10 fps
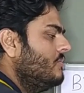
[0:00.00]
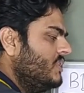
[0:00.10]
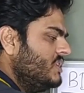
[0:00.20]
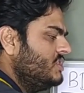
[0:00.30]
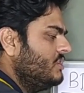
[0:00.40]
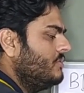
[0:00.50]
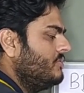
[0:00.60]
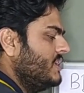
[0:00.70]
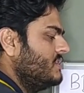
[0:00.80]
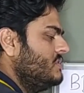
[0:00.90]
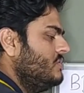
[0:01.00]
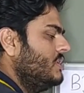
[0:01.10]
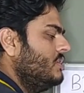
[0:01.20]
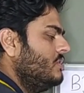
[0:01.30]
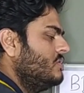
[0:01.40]
function of x you
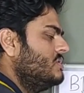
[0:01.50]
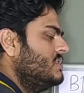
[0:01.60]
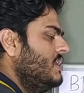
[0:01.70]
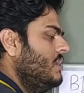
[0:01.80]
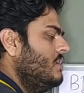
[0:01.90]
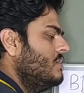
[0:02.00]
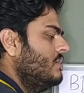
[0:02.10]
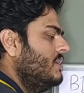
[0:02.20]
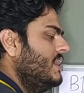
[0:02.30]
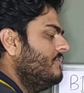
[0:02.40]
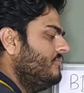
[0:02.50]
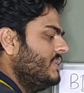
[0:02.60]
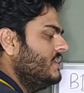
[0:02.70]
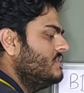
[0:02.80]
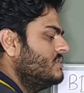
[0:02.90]
can also say
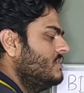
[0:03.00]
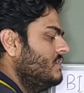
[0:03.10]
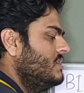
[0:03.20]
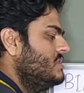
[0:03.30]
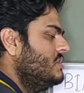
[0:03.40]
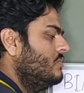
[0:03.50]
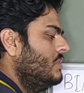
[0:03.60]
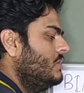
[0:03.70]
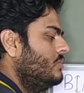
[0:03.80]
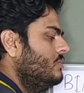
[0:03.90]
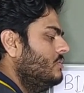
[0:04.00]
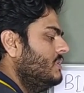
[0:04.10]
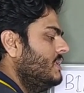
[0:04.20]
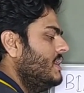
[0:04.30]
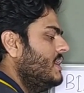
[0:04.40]
fx is equal to
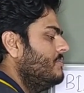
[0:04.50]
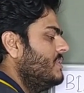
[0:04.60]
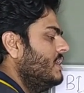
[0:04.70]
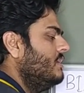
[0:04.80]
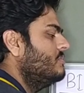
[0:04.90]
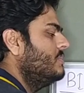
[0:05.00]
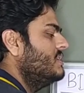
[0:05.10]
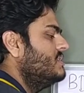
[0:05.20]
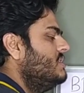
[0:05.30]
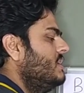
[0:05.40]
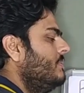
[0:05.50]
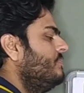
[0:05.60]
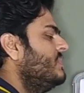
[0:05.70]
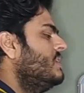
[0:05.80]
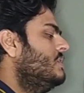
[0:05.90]
mx plus
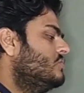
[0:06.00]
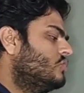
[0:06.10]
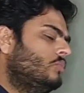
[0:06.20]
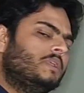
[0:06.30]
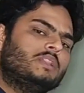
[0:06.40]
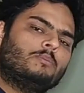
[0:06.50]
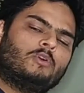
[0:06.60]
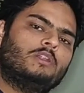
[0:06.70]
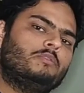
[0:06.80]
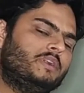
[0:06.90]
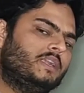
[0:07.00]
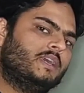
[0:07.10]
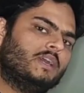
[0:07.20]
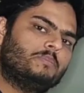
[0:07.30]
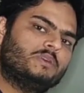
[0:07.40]
c so when the model
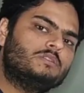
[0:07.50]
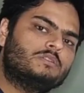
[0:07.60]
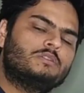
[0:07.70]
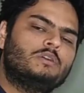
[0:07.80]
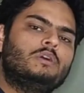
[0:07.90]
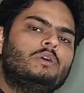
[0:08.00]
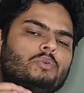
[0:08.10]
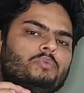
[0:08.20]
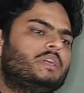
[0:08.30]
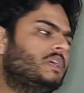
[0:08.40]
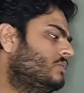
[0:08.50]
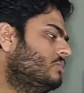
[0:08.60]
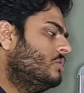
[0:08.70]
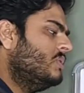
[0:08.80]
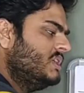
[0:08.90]
fitting happens we get
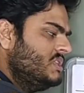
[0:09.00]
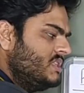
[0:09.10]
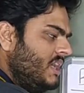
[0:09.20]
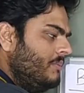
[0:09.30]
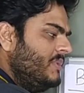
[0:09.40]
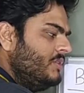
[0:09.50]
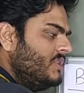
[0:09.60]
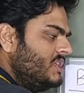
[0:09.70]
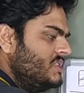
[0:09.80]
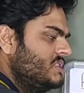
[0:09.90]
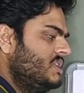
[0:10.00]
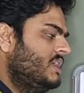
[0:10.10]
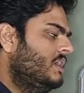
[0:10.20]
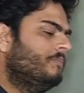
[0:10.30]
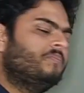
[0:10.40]
to know what is m and what is
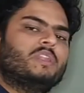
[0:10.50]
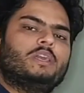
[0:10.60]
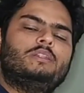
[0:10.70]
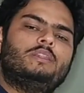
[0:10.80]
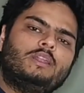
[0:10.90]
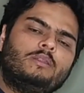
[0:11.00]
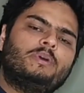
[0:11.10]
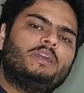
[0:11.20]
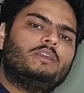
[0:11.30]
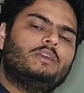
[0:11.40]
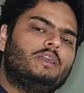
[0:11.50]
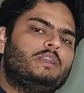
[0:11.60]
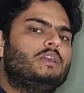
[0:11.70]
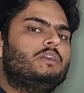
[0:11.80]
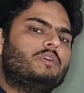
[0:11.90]
c and then by
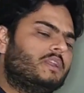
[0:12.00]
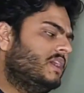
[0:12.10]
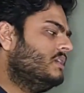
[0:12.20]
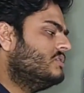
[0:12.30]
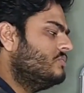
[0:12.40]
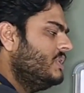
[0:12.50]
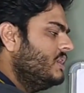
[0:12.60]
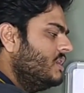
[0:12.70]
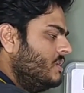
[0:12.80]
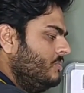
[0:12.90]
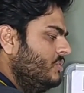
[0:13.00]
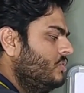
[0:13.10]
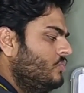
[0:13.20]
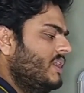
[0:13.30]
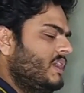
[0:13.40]
any given x we can
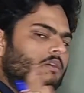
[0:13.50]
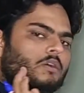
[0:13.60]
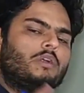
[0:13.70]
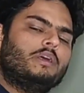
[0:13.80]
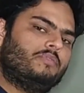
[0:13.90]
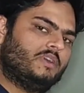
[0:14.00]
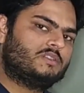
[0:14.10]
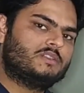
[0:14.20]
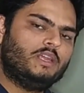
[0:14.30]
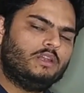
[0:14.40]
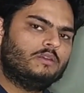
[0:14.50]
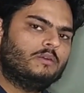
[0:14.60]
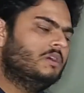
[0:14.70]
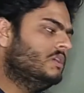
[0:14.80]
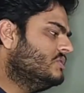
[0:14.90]
compute y or fx right
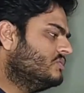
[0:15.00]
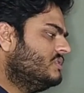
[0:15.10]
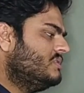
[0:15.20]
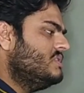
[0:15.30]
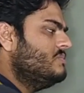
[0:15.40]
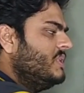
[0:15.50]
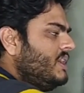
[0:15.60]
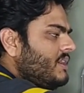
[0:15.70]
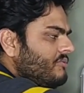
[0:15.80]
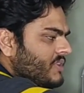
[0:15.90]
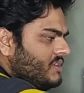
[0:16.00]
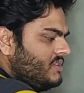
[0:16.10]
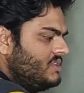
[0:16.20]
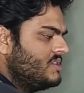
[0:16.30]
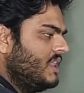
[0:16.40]
so this is my fx
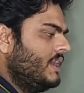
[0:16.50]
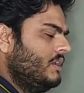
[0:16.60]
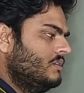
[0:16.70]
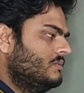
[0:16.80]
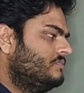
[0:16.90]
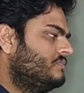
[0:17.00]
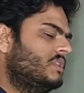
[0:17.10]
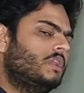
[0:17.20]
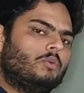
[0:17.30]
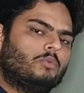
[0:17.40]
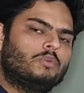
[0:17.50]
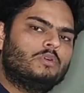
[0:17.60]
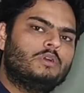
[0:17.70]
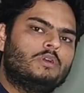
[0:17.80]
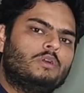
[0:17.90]
this line now
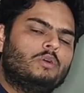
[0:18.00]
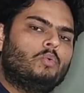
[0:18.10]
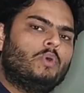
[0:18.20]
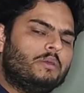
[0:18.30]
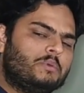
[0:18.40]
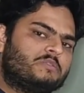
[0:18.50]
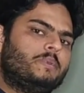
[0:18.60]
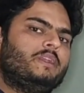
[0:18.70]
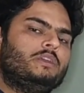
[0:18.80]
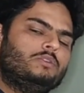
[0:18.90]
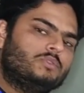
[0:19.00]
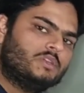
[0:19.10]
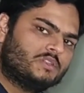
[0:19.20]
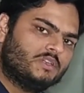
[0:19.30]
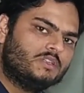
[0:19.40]
why i'm explaining you
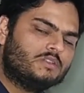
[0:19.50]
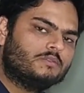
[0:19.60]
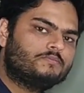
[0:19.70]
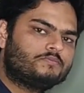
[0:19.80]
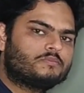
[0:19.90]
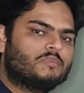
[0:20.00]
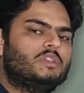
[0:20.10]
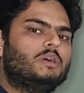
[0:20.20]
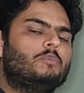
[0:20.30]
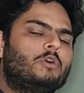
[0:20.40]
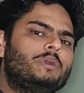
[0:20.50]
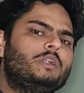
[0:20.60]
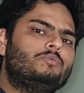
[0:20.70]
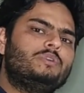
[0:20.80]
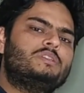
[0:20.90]
this is the
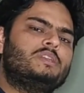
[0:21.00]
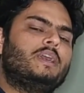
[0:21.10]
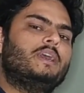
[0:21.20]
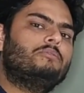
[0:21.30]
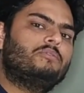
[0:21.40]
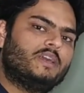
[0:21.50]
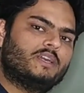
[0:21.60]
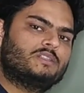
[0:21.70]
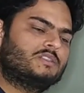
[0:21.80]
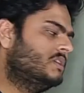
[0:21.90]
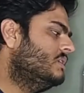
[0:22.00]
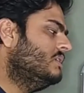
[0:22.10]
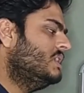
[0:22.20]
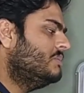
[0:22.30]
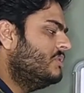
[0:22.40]
moment we say fx,
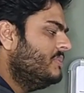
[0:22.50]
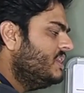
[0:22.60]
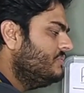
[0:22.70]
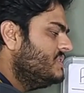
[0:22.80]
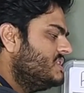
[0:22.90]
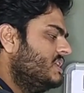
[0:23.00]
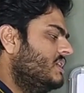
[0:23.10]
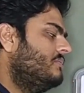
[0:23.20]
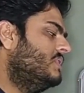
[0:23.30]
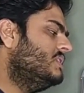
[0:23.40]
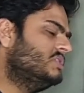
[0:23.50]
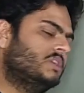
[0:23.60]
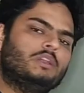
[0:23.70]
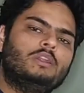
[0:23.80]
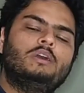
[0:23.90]
the moment we say a
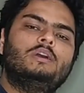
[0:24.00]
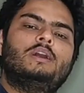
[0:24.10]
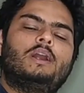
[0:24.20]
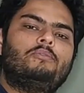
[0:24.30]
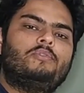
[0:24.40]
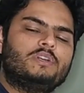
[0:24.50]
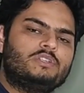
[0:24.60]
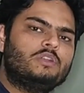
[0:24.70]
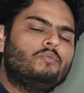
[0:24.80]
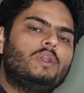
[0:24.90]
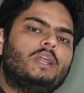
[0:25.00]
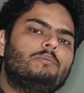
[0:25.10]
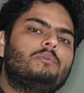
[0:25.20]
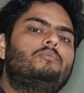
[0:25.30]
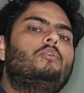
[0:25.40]
function, a function will
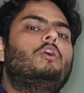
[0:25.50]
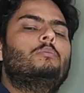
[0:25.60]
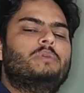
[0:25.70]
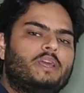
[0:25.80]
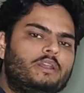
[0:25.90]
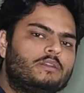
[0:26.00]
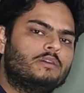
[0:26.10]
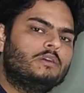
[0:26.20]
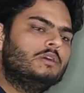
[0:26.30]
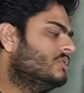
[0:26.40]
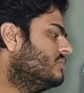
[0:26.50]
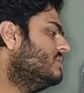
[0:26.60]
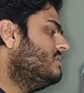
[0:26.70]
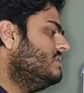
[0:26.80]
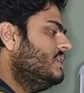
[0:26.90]
have a form, right? So
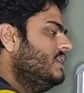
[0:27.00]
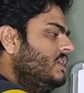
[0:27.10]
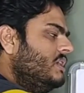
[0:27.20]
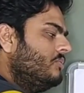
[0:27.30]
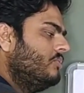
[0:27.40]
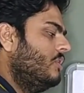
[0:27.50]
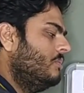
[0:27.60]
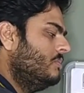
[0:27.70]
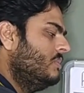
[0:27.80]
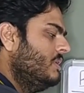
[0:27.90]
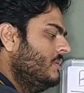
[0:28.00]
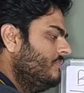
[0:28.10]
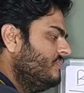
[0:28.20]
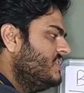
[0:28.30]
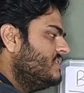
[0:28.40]
this is a linear form.
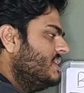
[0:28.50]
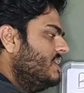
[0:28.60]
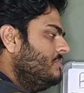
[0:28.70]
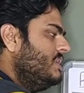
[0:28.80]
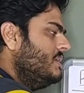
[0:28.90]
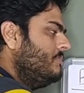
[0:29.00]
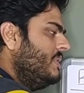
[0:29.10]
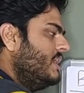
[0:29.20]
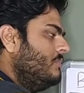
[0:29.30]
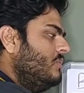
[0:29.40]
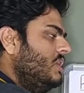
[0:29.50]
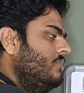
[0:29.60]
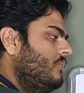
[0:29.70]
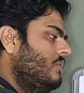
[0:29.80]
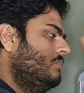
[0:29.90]
This can be a parabola
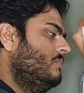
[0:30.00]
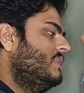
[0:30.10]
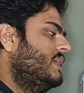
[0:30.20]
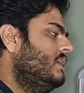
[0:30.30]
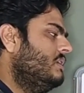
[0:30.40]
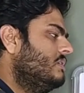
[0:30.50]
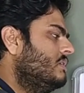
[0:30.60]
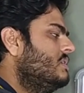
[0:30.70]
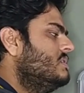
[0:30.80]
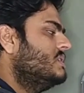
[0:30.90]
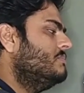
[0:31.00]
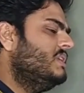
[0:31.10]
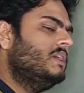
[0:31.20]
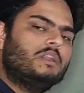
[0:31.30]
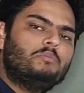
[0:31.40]
form, right?
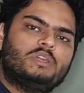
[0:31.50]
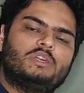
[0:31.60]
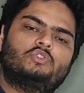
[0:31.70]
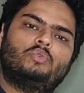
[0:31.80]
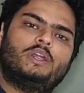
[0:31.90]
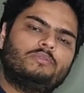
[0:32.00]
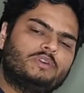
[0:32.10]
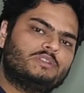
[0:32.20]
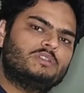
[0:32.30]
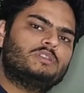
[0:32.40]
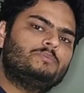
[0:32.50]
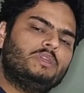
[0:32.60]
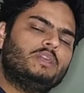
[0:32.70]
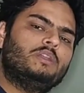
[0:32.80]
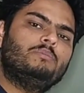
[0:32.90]
Something can be a squared function,
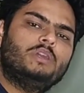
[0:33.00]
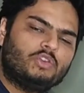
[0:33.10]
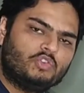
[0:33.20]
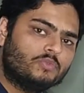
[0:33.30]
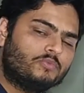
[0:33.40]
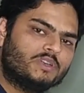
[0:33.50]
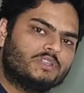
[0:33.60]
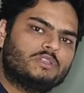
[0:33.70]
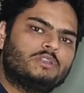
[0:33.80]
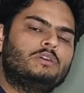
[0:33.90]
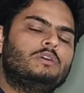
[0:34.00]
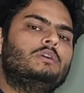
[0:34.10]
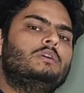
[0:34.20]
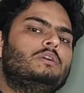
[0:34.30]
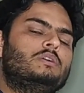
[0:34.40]
something can be a cube function.
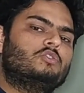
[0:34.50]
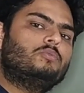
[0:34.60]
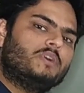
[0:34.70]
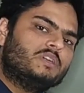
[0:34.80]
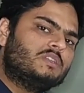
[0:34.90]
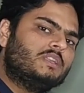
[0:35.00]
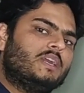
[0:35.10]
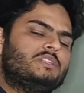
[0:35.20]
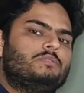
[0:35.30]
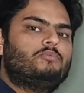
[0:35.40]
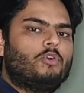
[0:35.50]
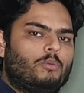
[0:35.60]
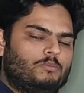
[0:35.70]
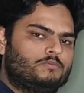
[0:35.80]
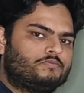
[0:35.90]
So function has a
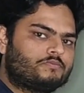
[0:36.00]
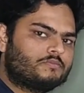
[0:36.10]
form.